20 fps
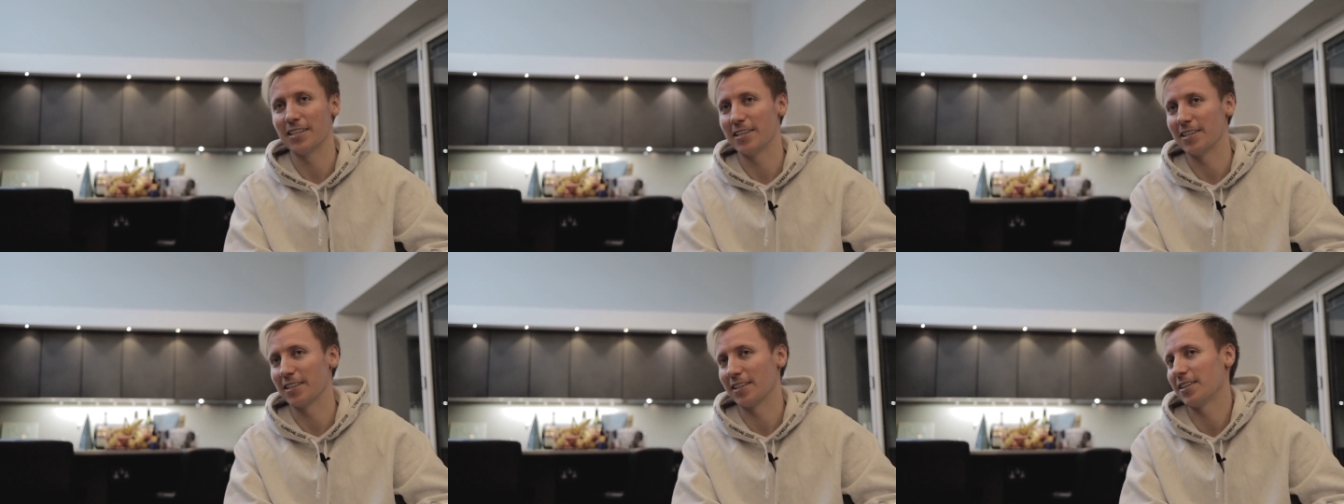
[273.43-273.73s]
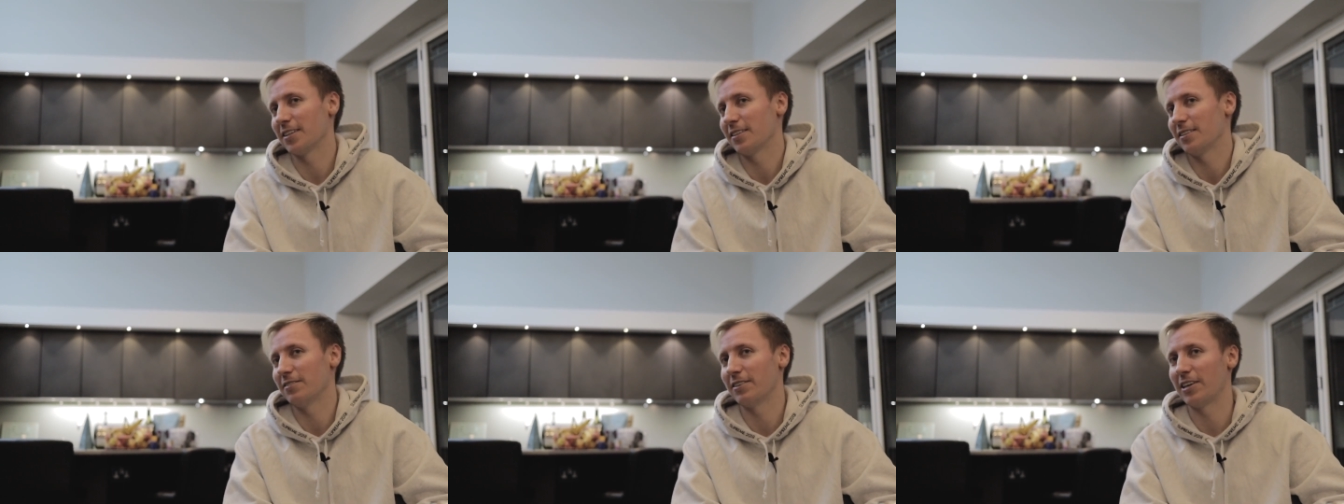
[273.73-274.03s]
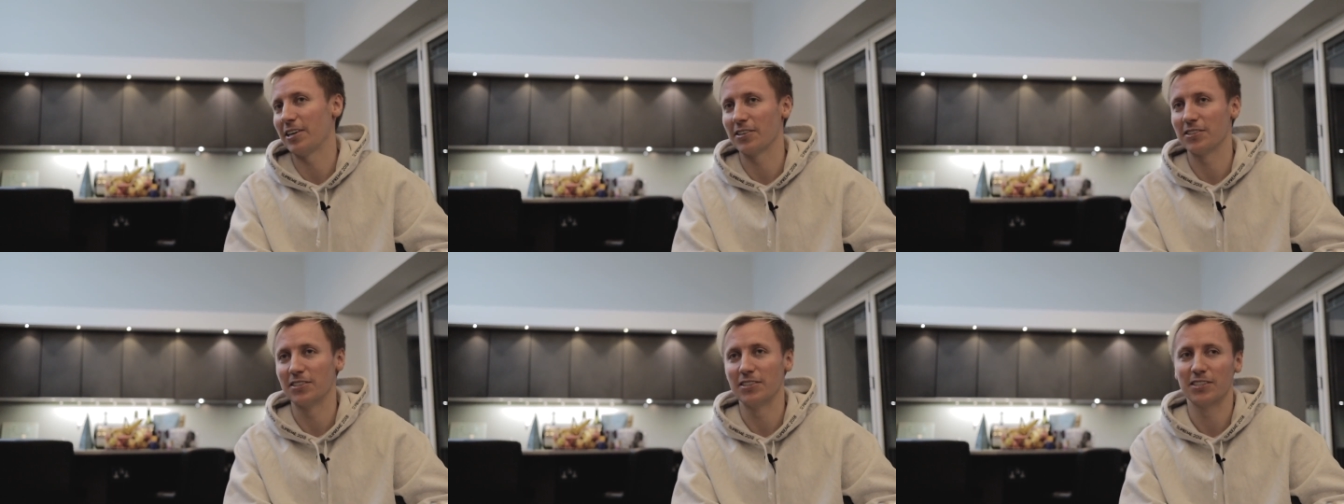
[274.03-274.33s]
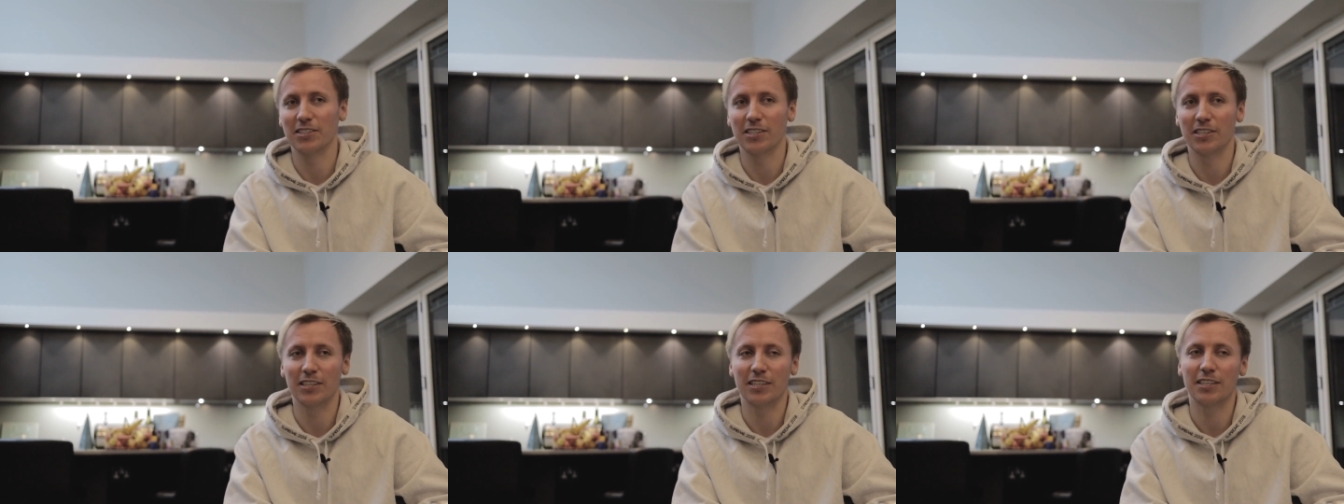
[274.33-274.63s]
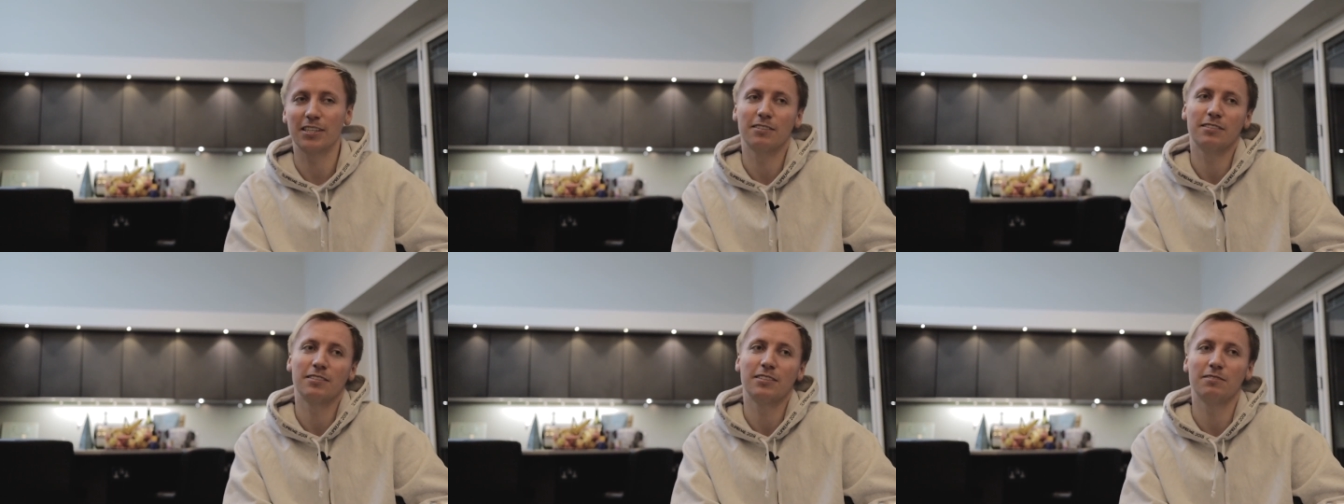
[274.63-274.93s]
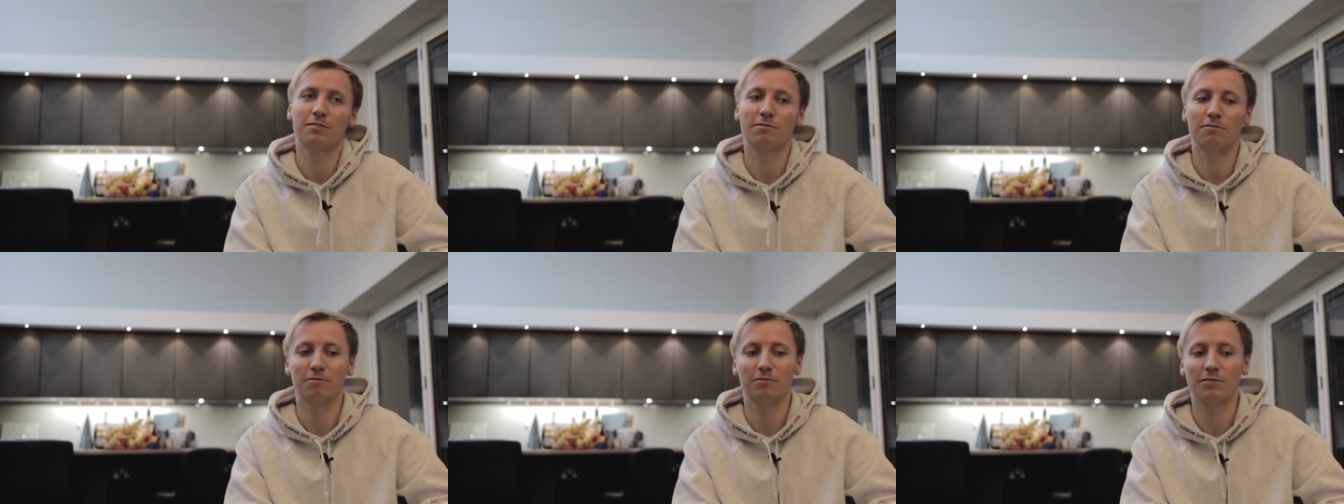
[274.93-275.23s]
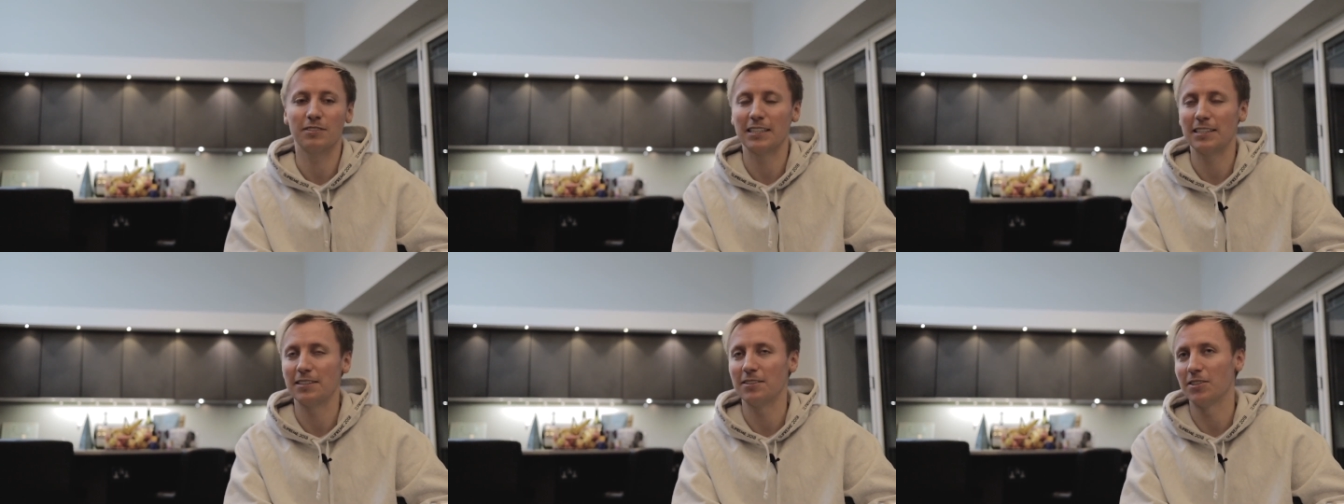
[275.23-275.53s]
Like, the variance is going to
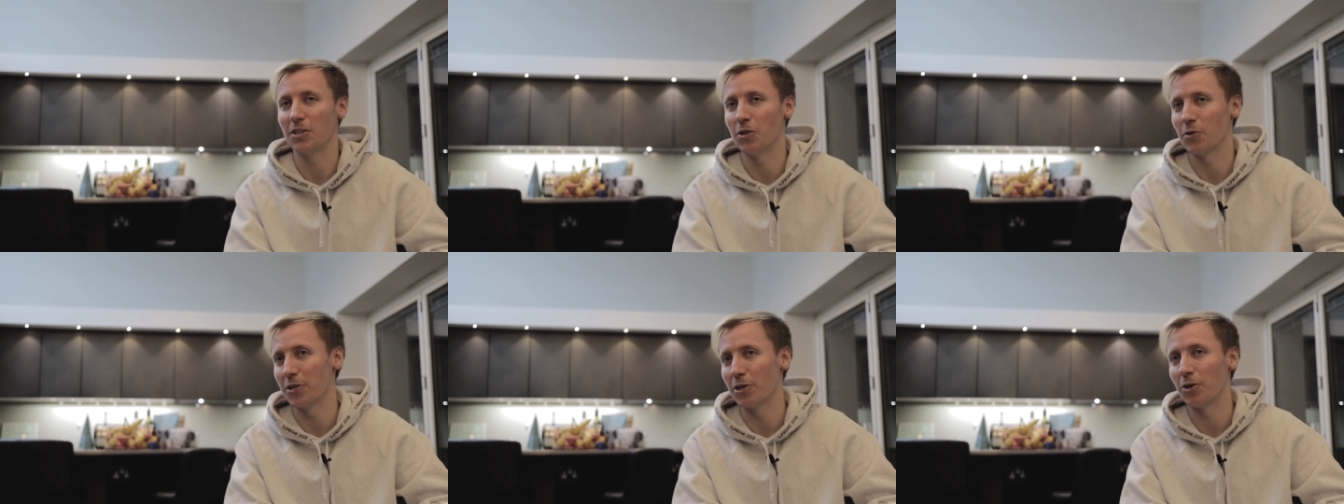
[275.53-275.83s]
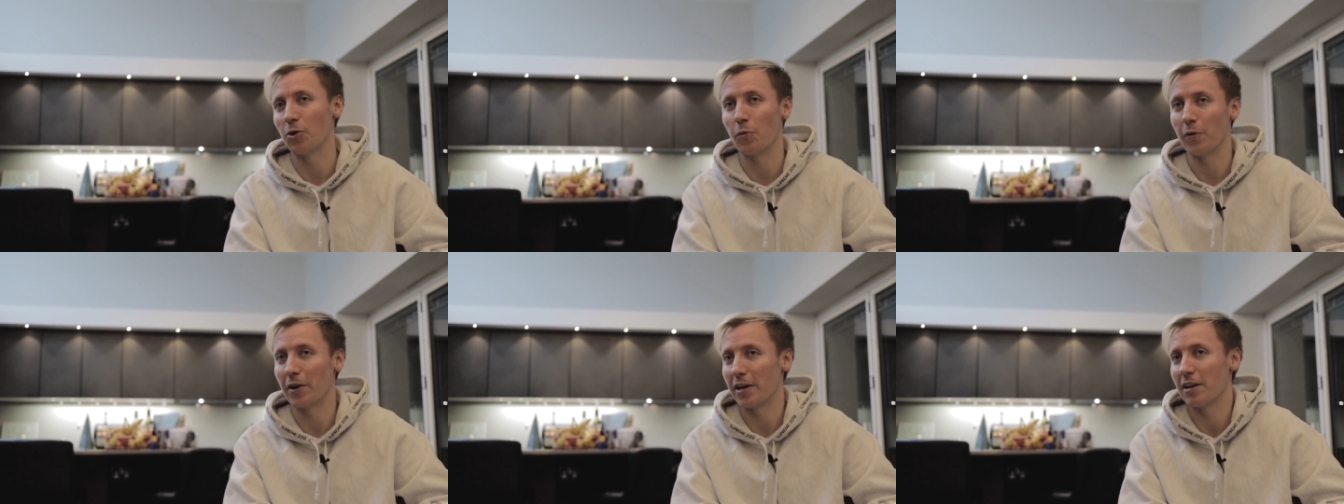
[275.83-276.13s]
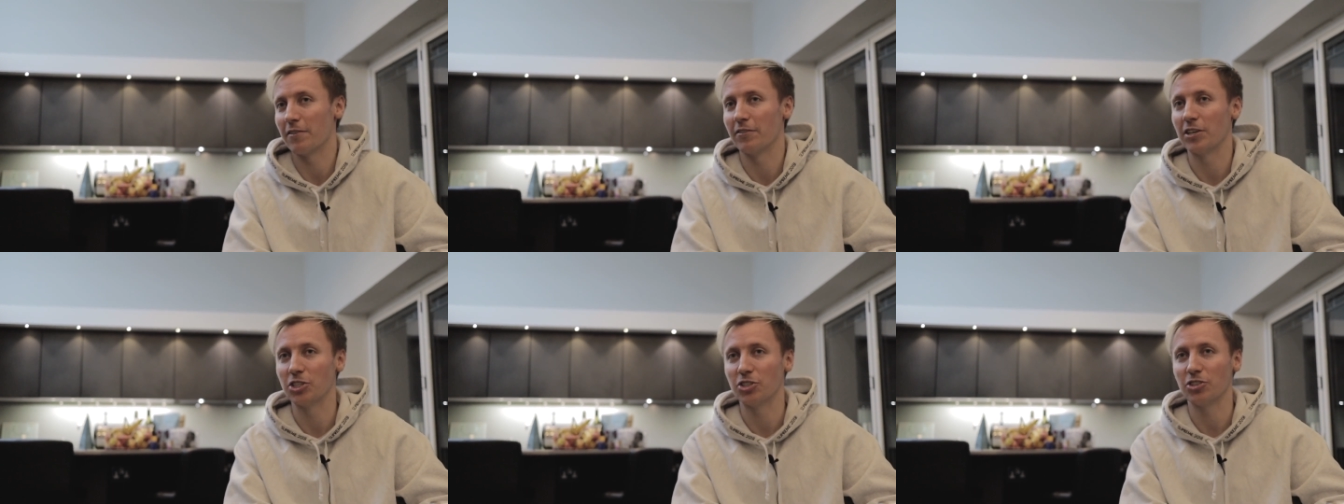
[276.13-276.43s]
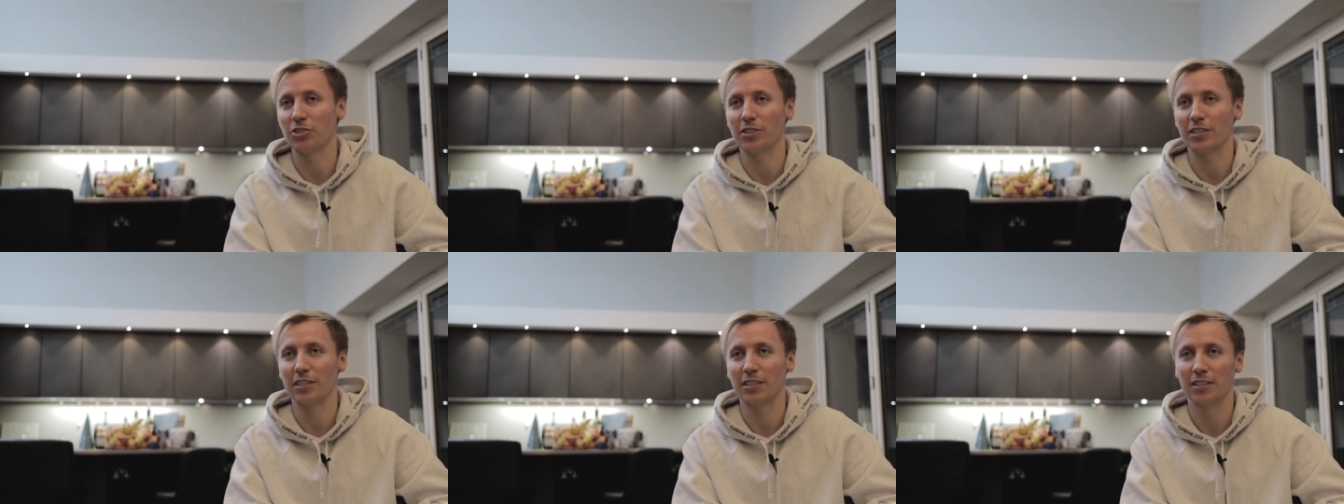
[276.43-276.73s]
go your way eventually.